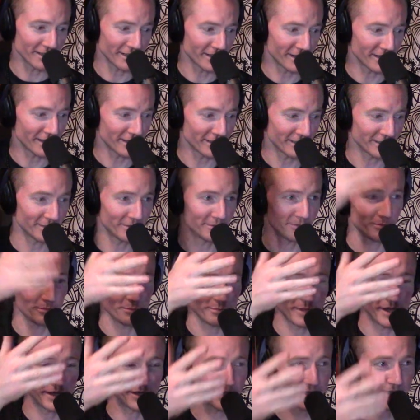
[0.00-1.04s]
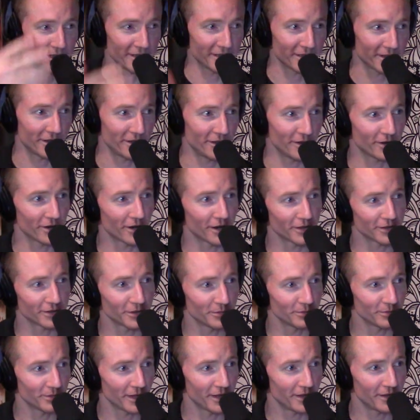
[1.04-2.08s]
Uh, Mason, that's you're
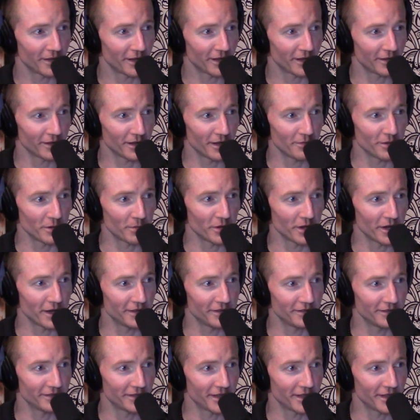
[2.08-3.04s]
awesome. I, I love you, bud.